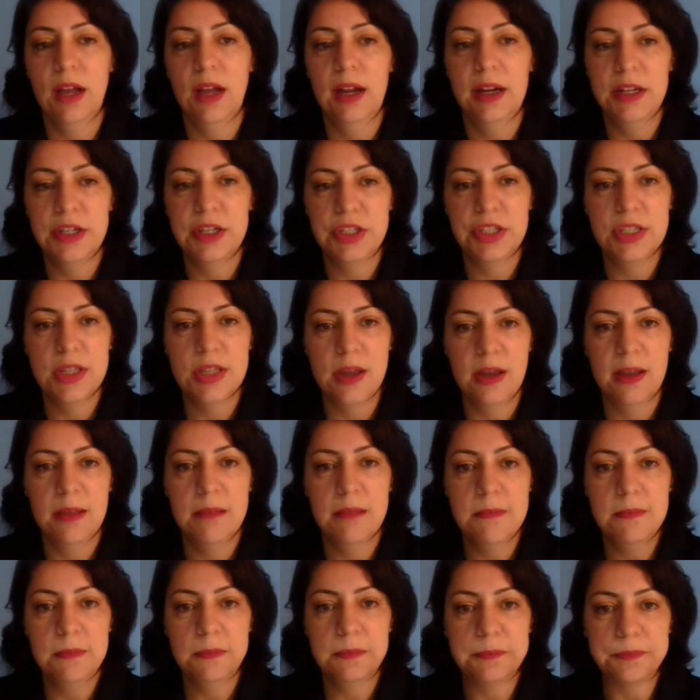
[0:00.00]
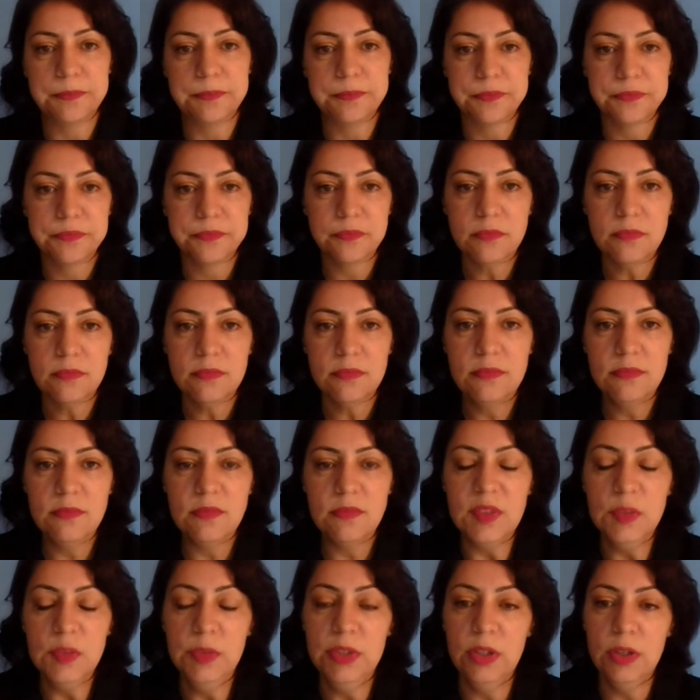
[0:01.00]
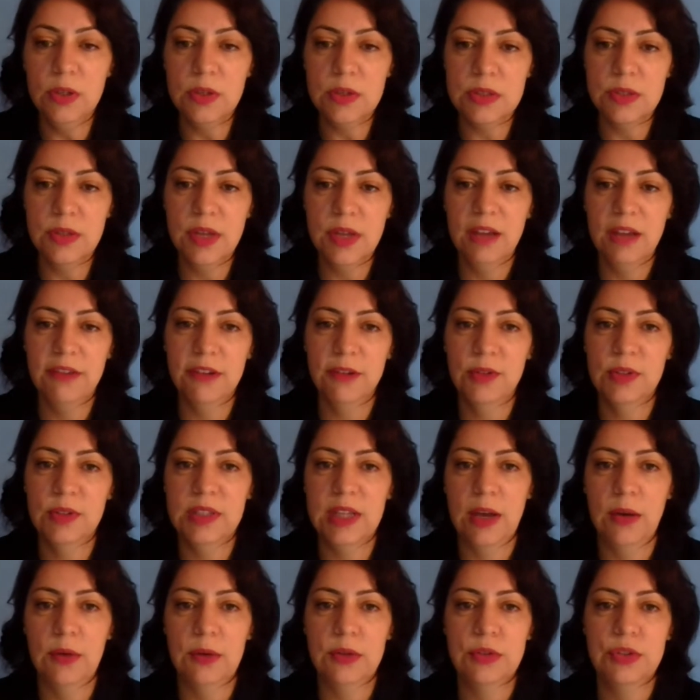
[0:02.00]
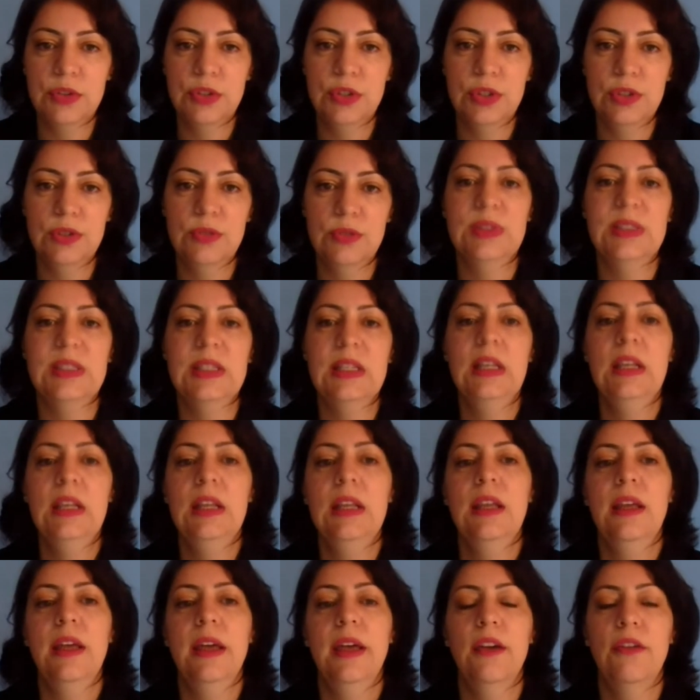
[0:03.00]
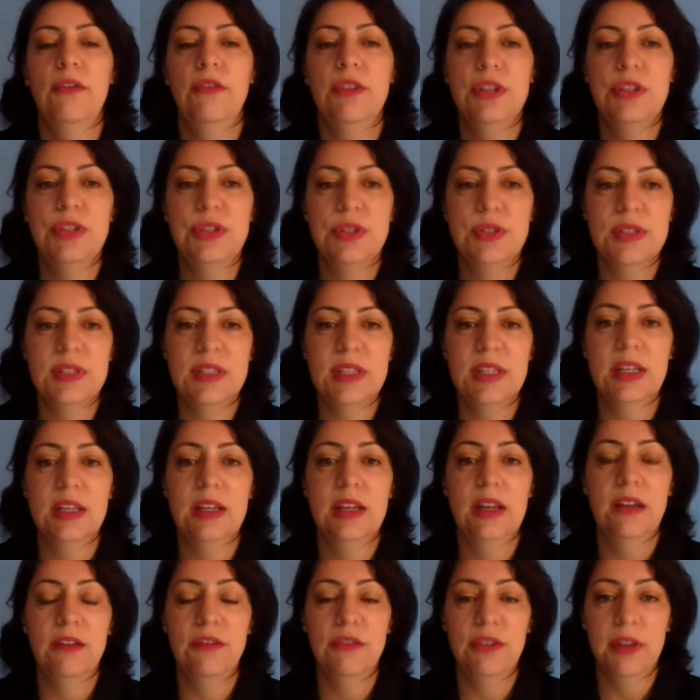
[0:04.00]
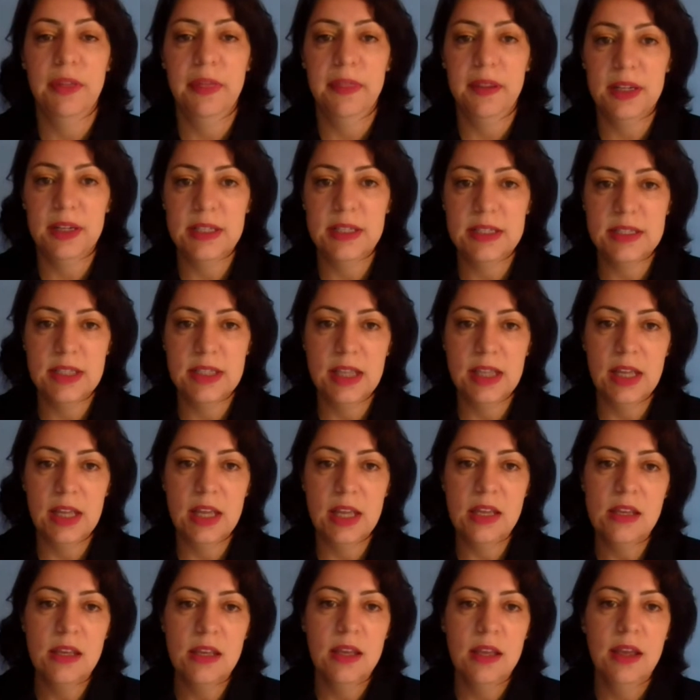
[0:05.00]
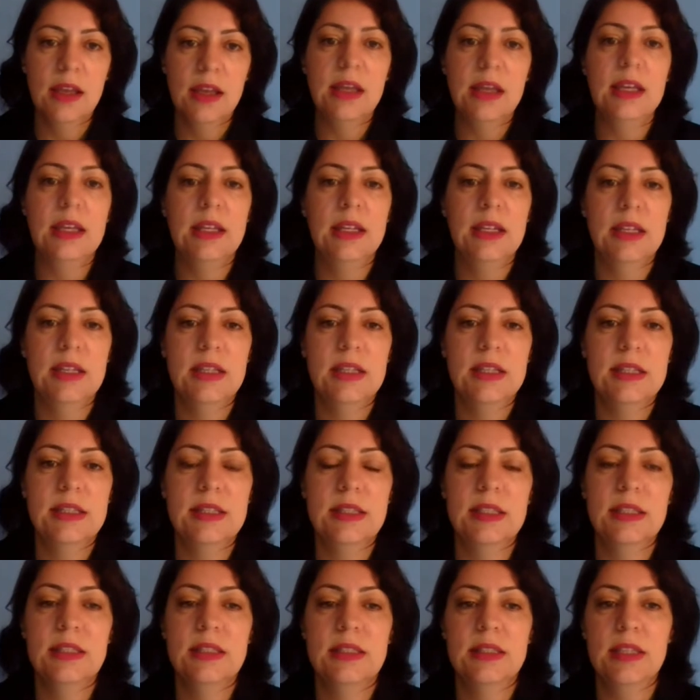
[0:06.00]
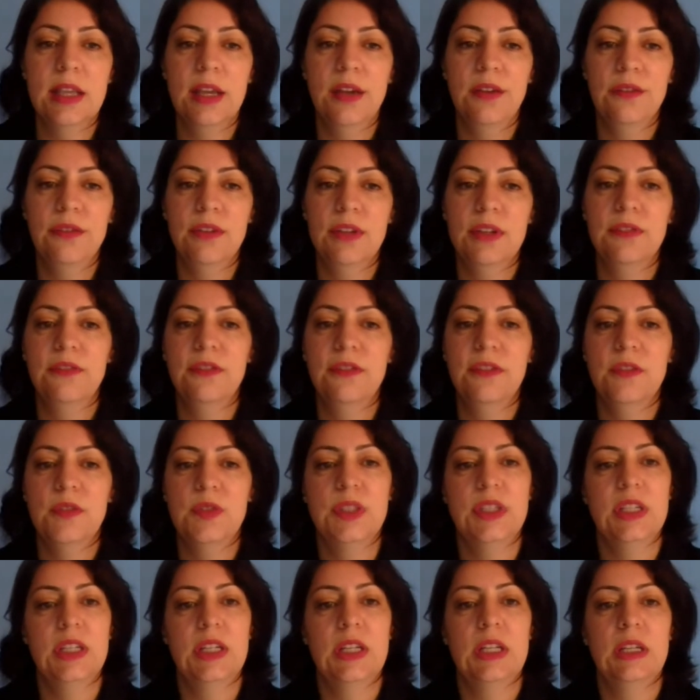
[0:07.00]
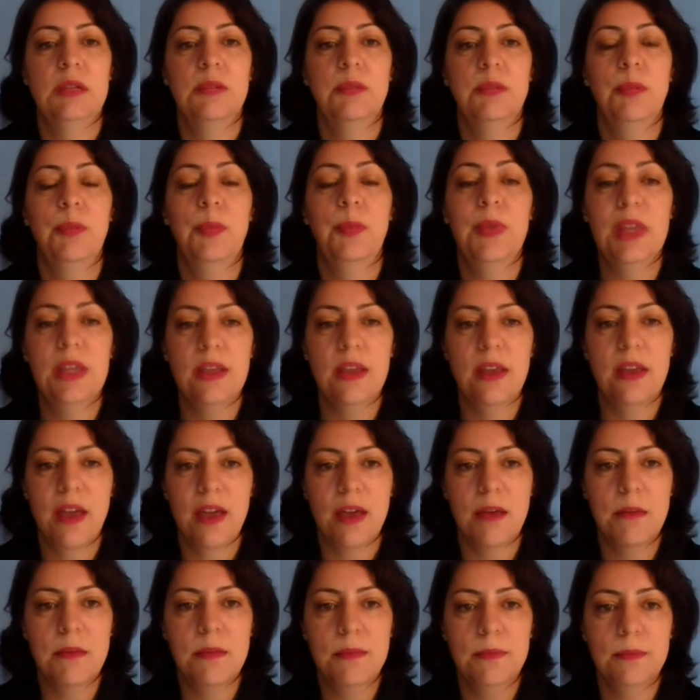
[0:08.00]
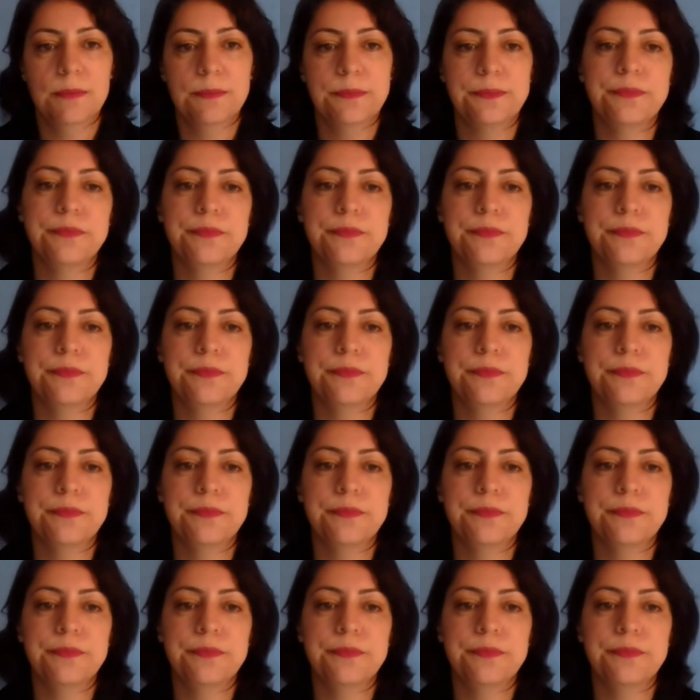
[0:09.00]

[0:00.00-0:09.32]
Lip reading: Irish time. We also have our talk shows every Tuesday and every Thursday. It is 7:15 p.m.